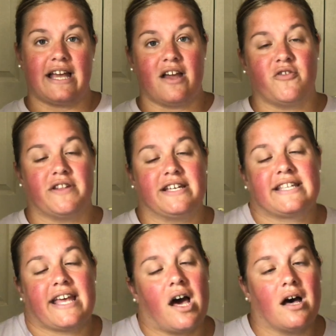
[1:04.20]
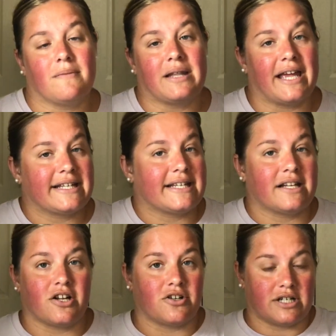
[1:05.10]
I only say like
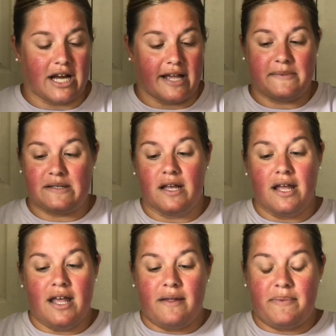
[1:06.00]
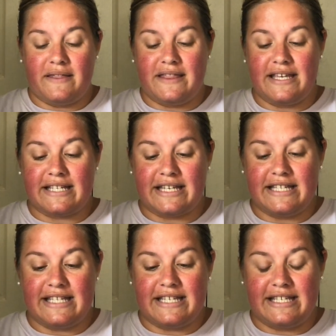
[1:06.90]
100 times, but this
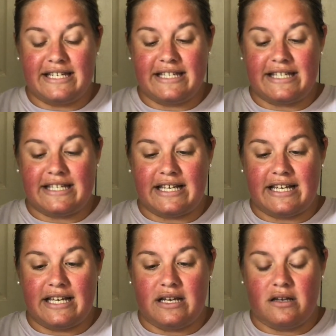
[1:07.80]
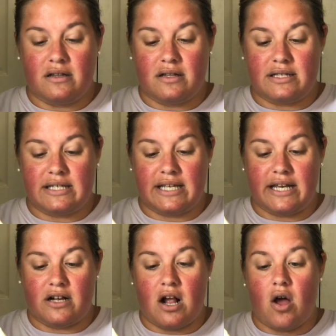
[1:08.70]
consistency, let's see
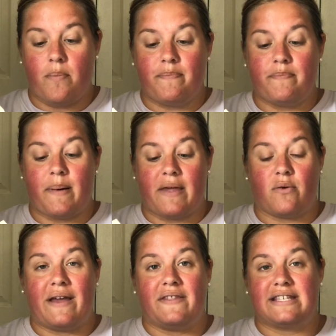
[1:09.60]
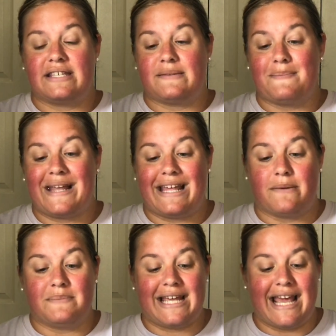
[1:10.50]
here. By the way, this is
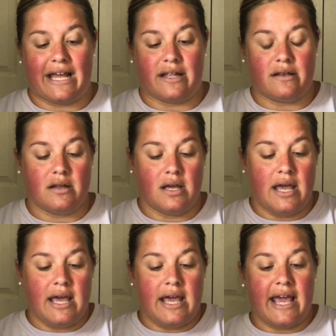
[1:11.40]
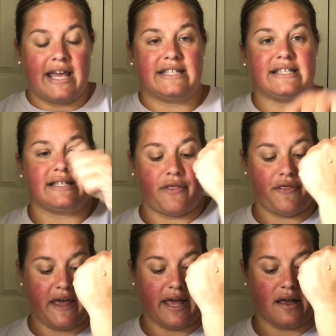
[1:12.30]
medium tan. It's
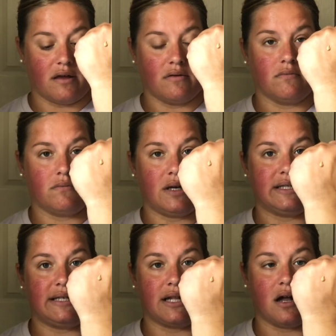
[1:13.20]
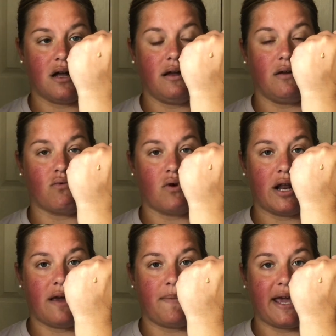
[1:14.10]
thick. It's not
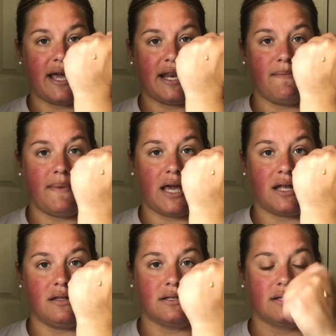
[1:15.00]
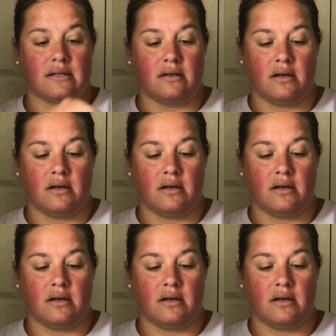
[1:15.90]
runny by any means.